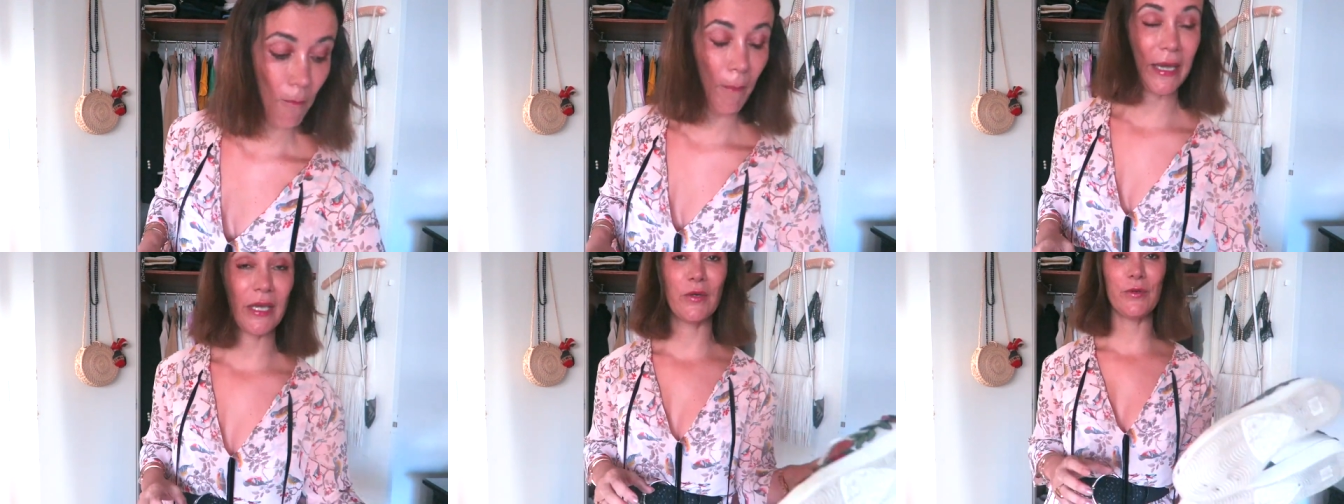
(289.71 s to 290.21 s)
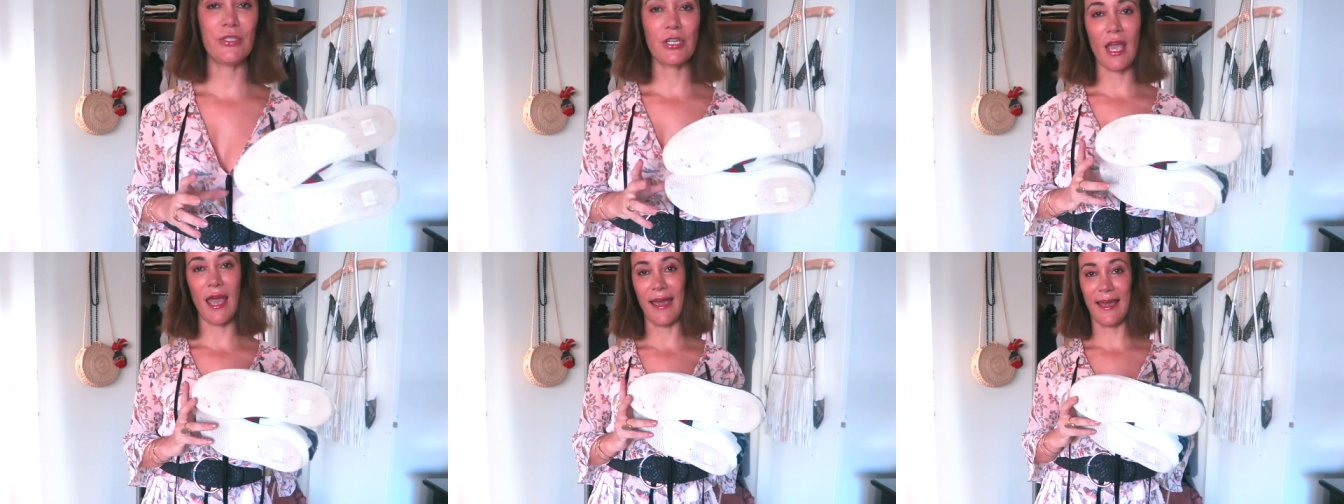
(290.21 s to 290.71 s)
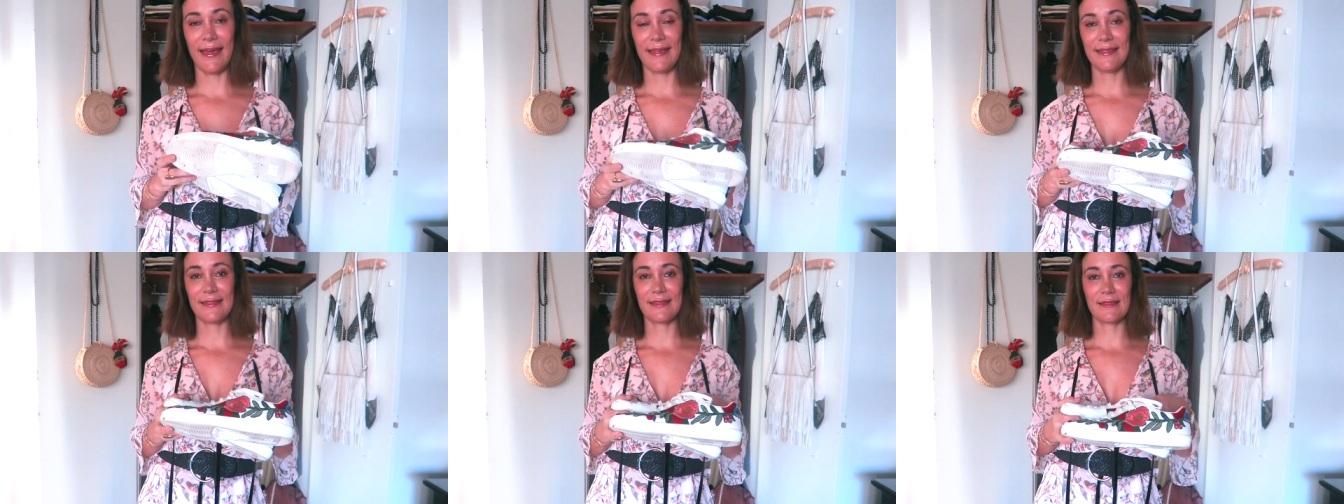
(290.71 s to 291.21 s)
my Gucci
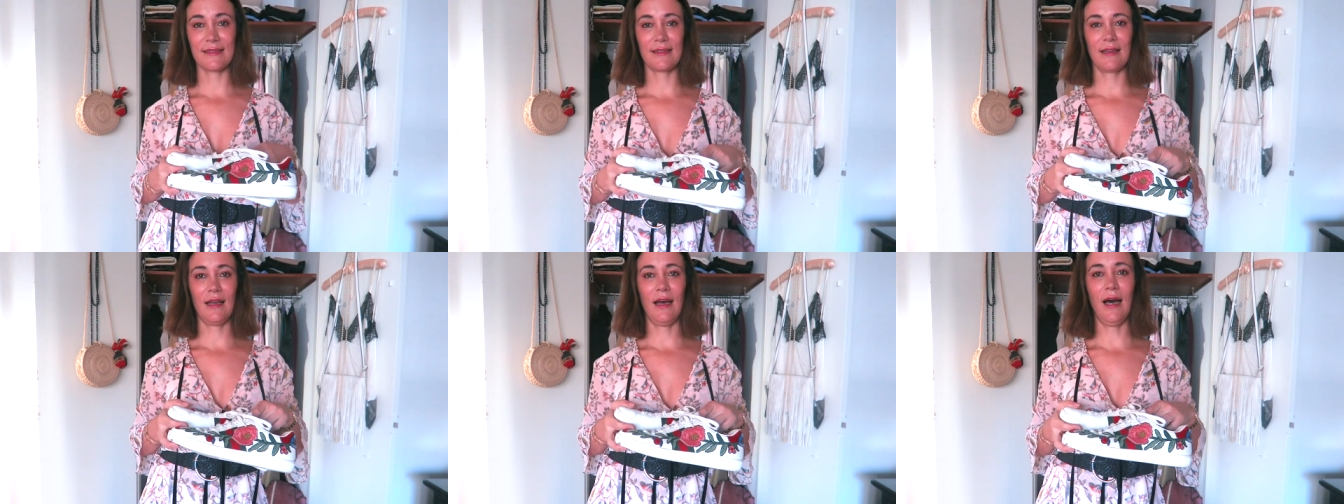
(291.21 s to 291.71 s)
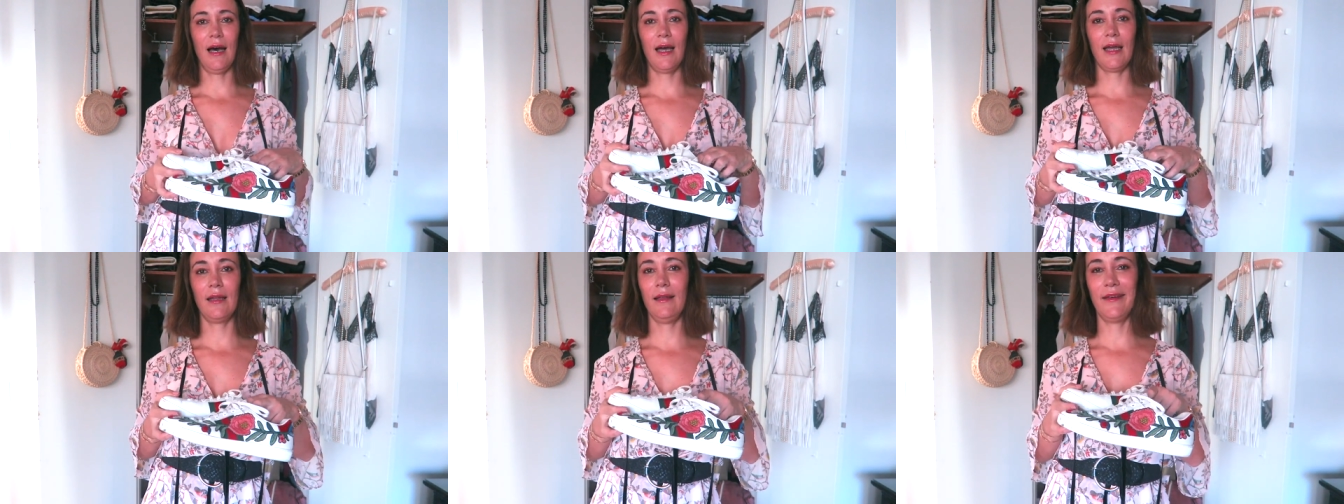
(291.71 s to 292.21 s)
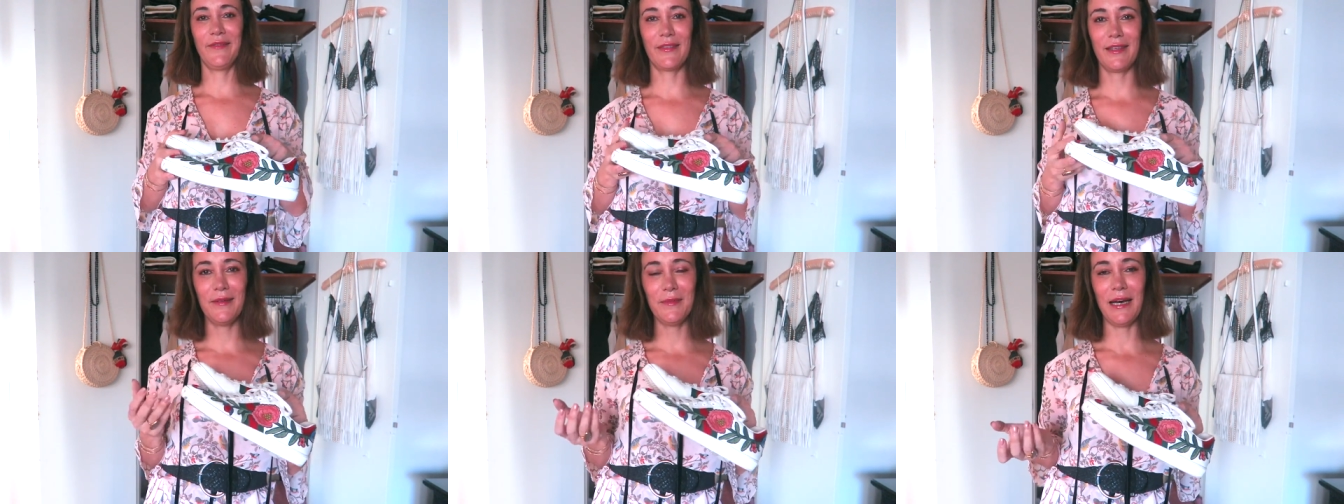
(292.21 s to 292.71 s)
Ace I love
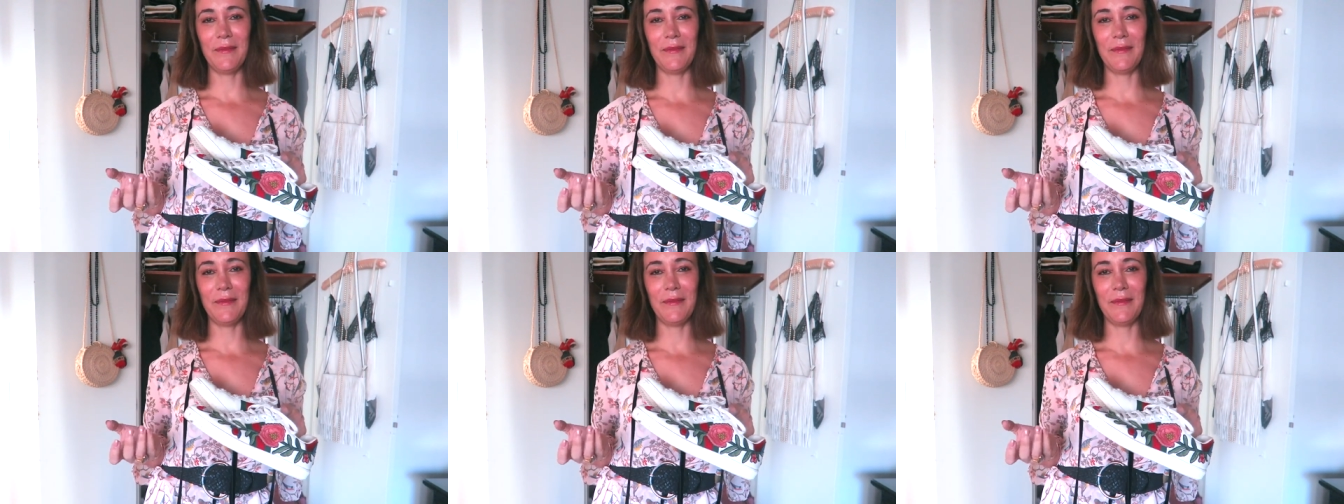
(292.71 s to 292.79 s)
them.